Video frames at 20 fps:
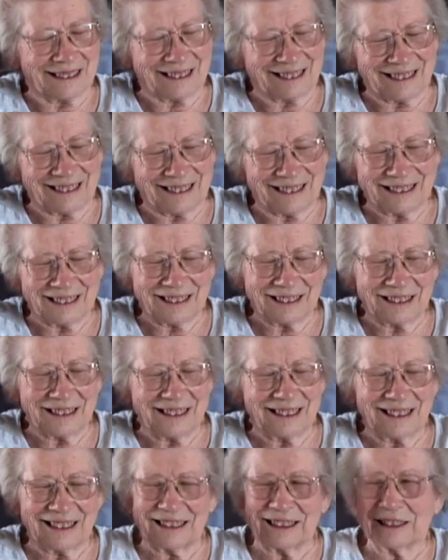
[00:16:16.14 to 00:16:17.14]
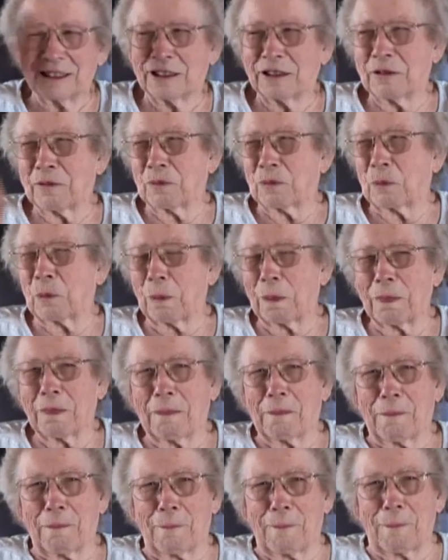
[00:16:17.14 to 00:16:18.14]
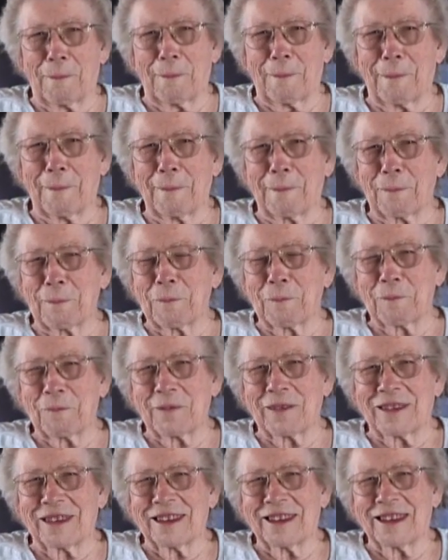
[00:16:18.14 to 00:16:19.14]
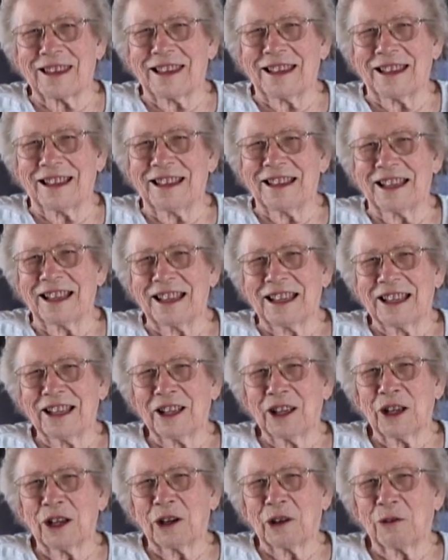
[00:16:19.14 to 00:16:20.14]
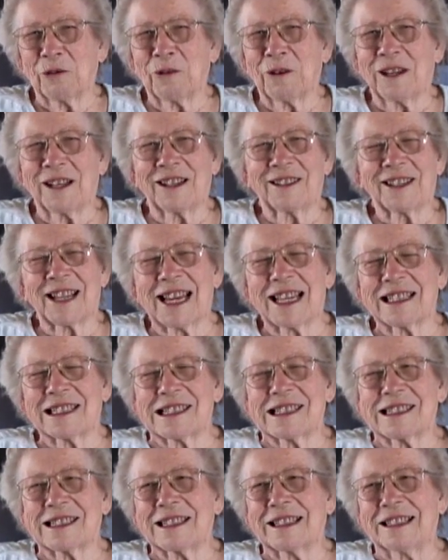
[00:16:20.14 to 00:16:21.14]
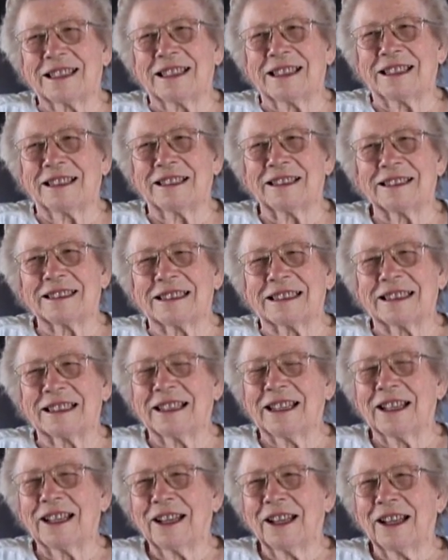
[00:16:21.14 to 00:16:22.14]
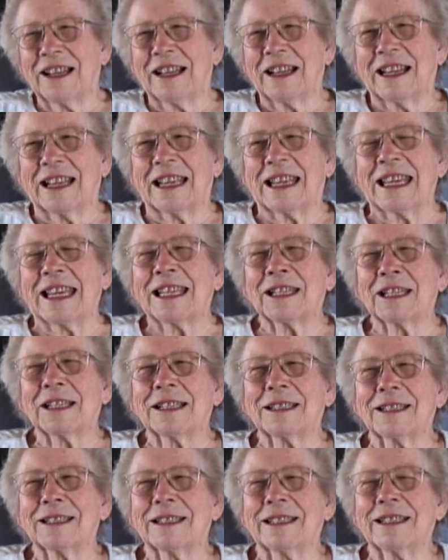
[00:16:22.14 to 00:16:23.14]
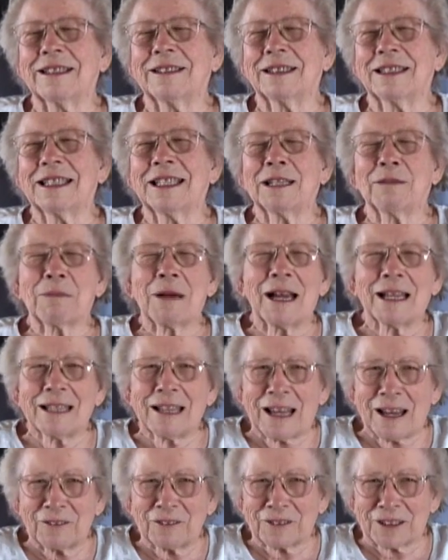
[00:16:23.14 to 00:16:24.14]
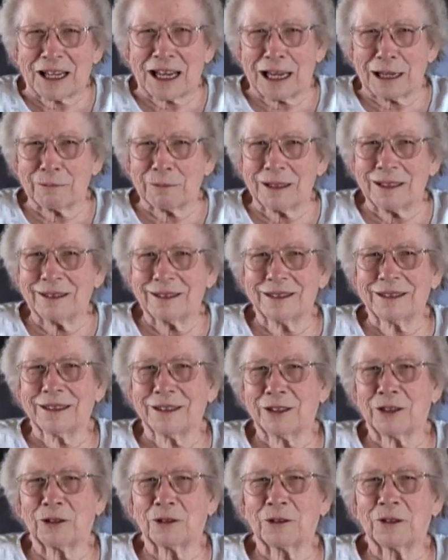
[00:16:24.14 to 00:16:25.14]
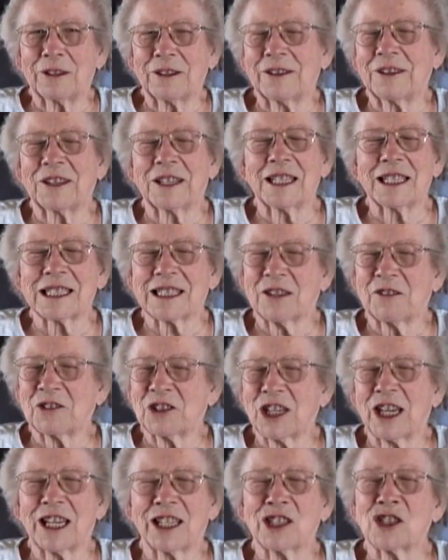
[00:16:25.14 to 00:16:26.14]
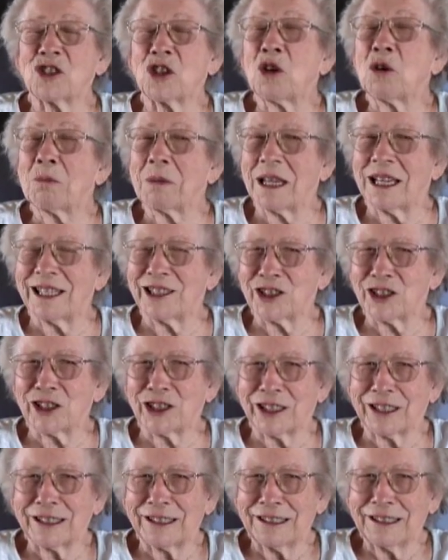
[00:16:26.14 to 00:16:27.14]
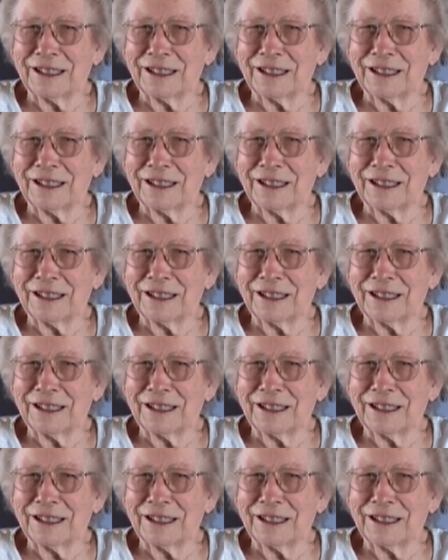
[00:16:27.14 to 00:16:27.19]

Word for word: Oh boy, things we don't even think about anymore. You know? Well, that's uh, in in my lifetime. You know, things have changed so much